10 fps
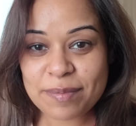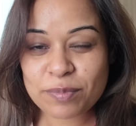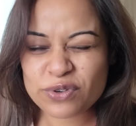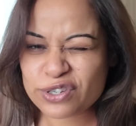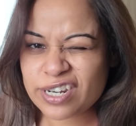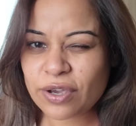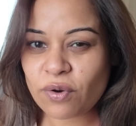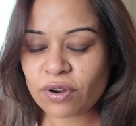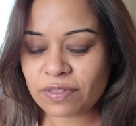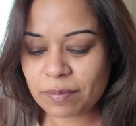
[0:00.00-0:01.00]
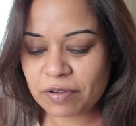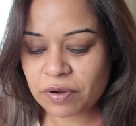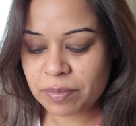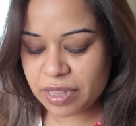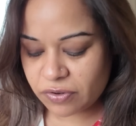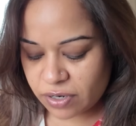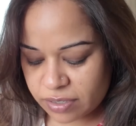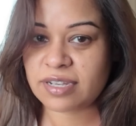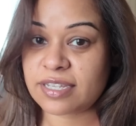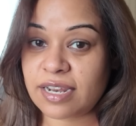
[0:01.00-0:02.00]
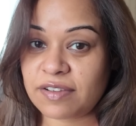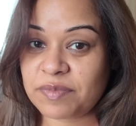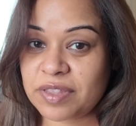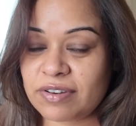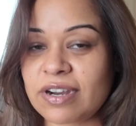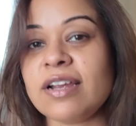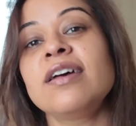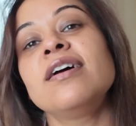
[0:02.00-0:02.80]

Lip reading: Mostly all of them are from Myntra because I love Myntra.